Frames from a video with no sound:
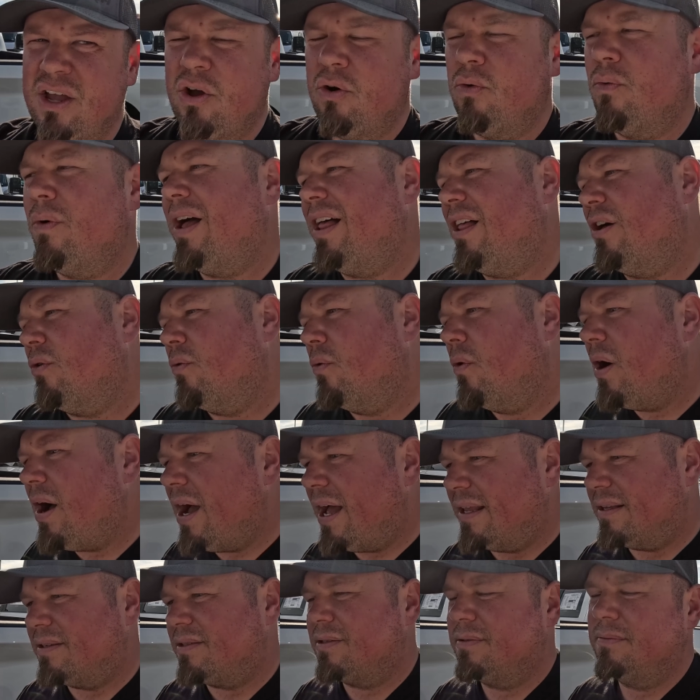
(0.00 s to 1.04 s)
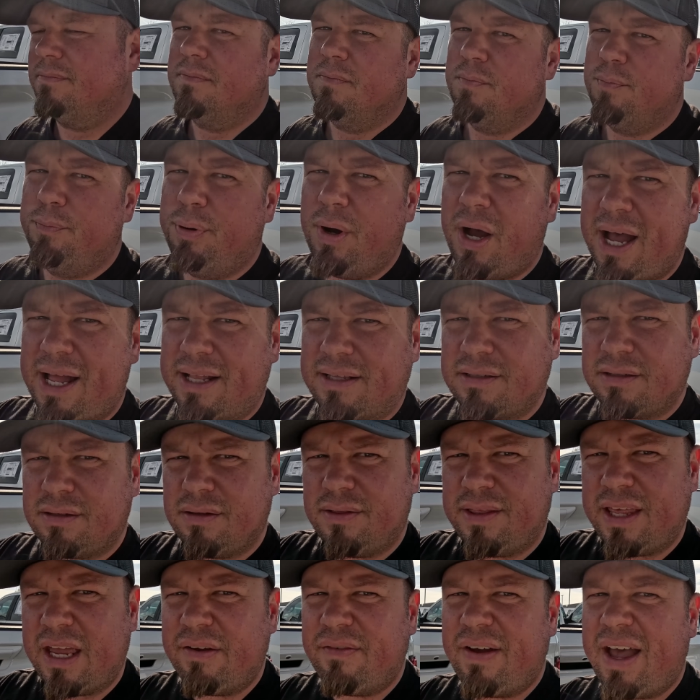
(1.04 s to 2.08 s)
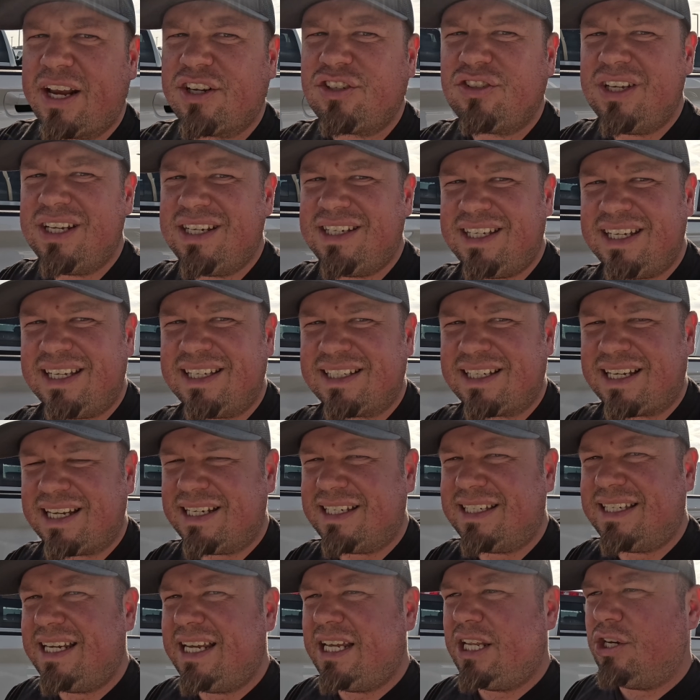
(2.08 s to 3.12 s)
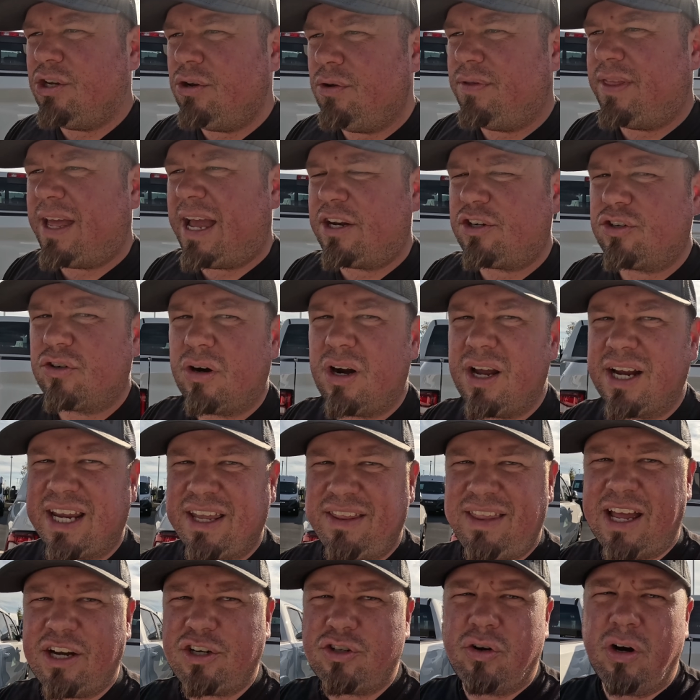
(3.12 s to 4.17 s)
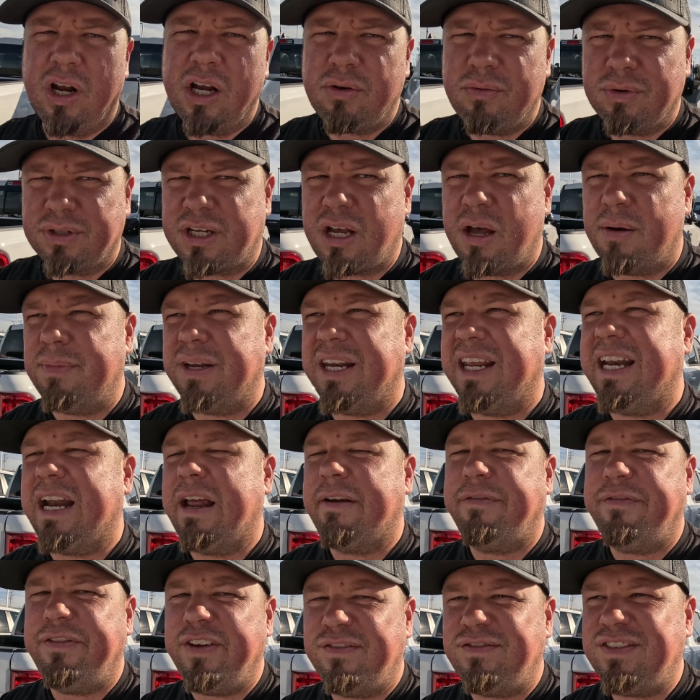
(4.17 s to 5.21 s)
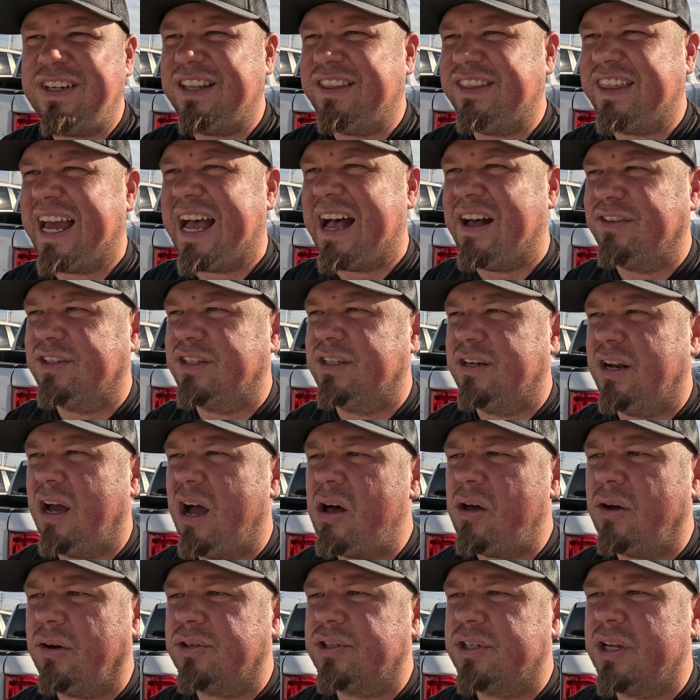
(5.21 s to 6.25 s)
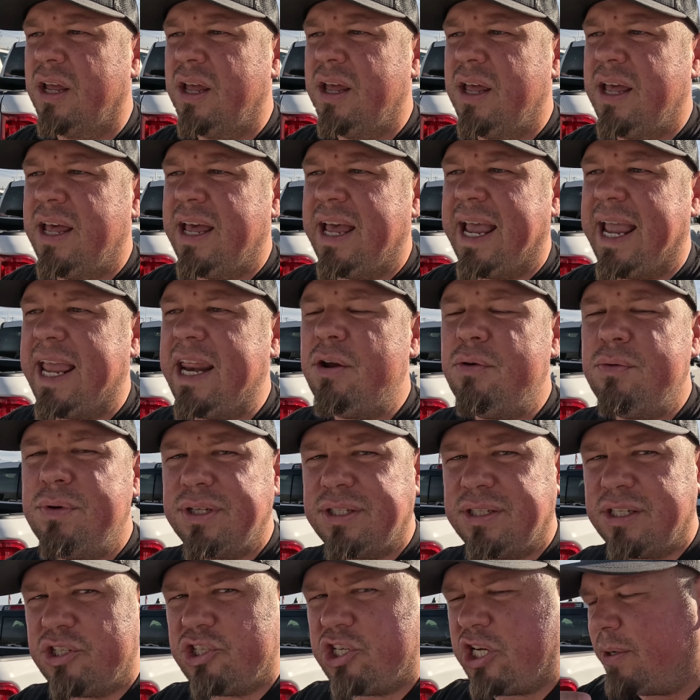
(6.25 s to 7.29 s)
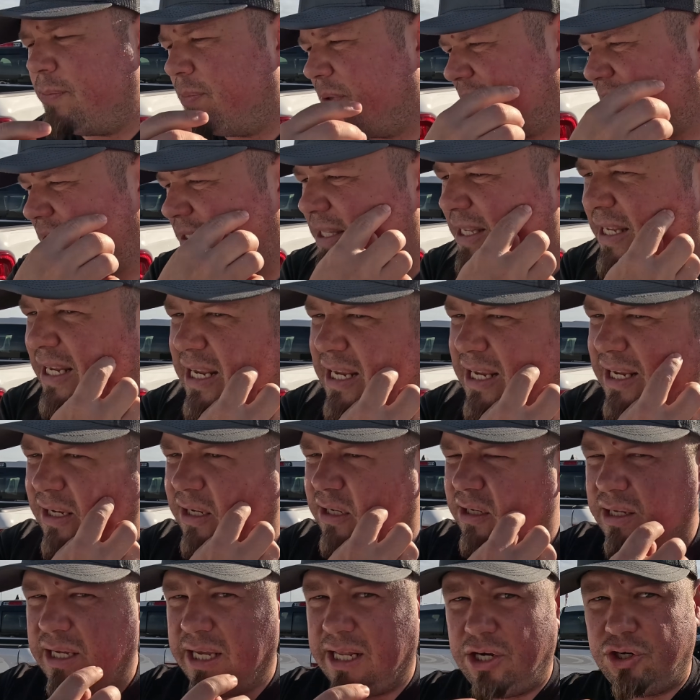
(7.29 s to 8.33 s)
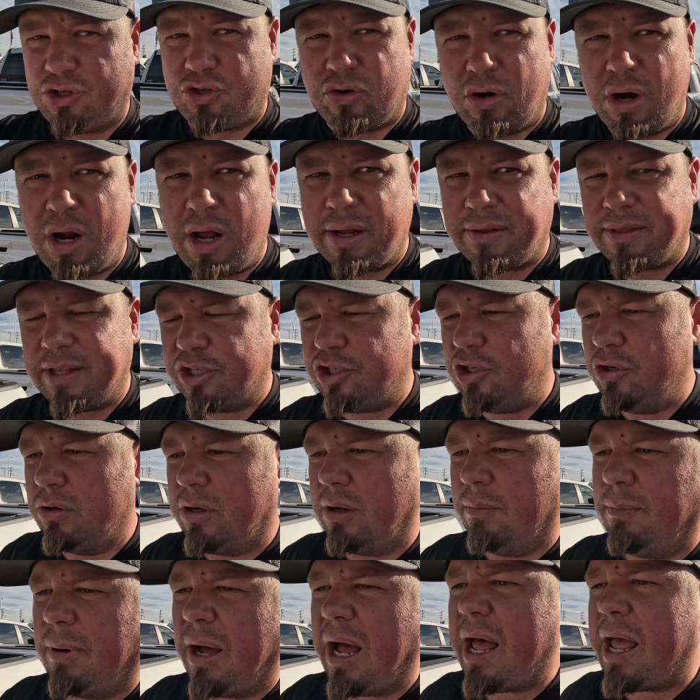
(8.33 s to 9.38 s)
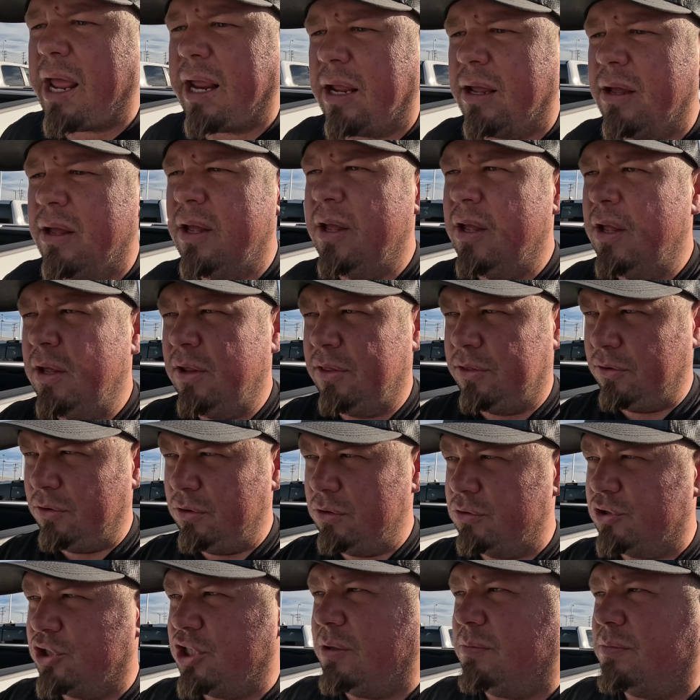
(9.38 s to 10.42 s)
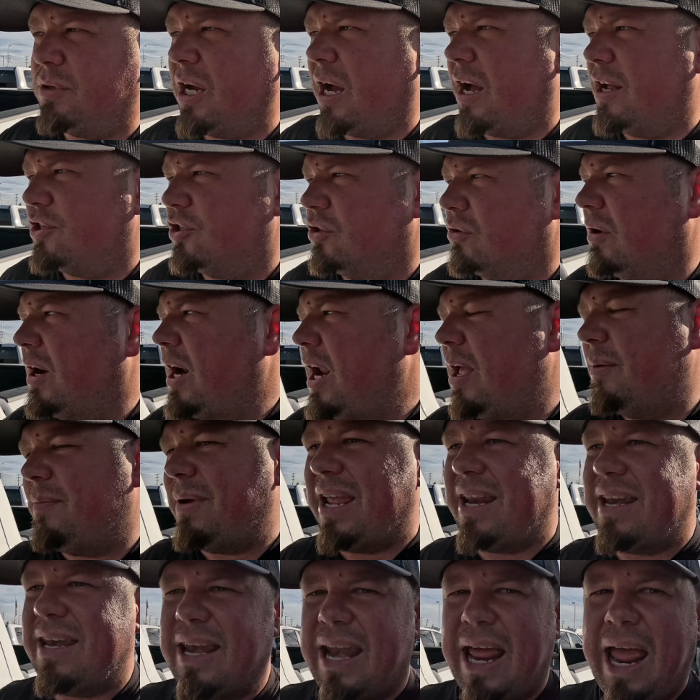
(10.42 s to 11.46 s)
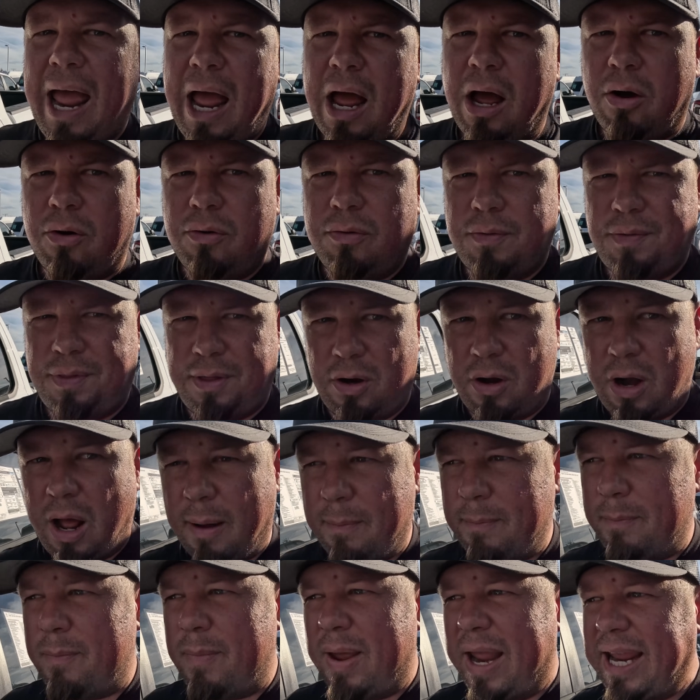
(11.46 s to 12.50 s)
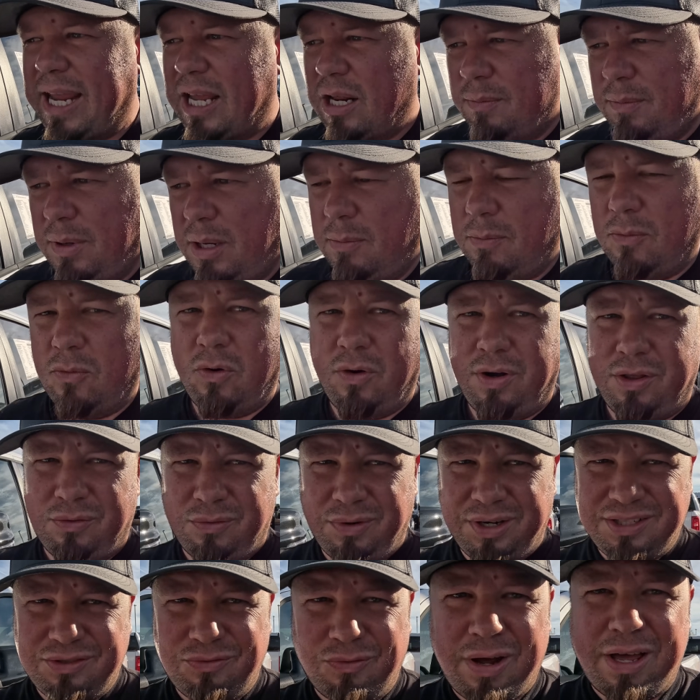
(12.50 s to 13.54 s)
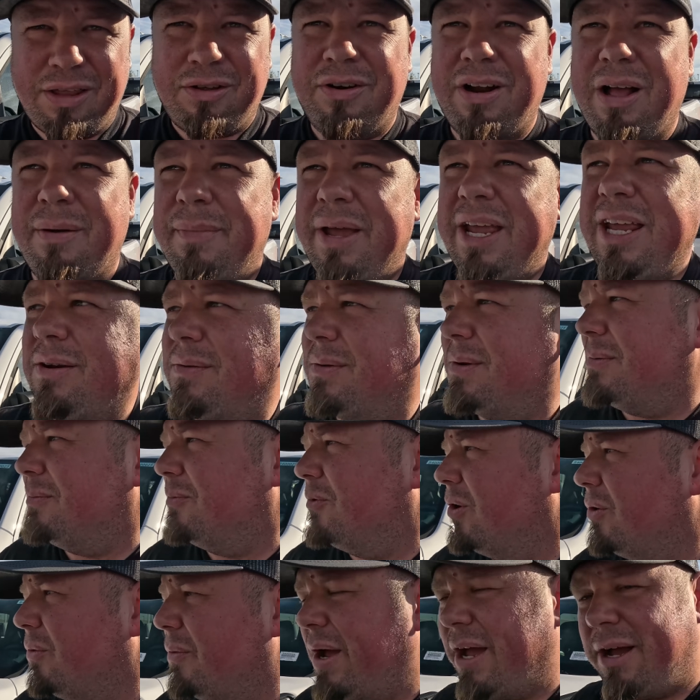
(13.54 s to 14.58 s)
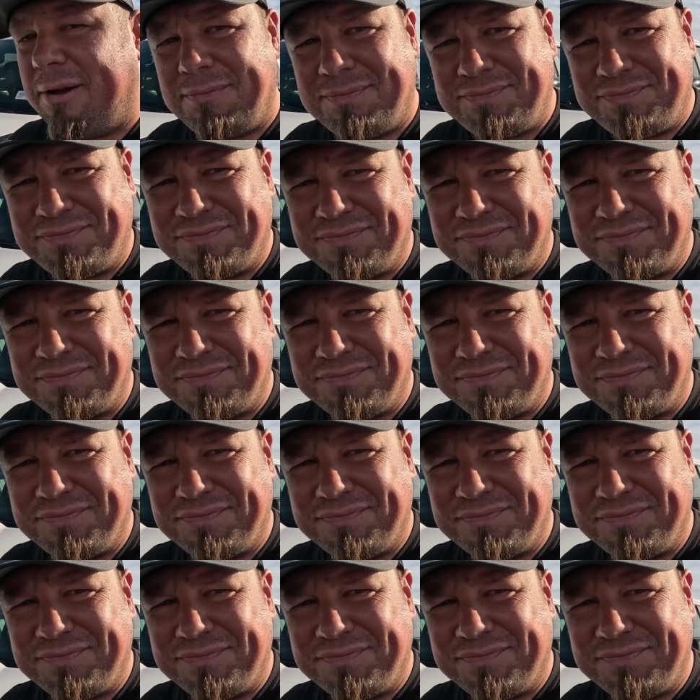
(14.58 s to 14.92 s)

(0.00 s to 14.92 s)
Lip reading: it was, but they've actually discontinued that truck, and that truck was coming in at $50,000. And it was the cheapest thing in a truck that you could buy through Jeep, Dodge, and Ram, and now they're not making them anymore. The reason why they're not making them anymore, well,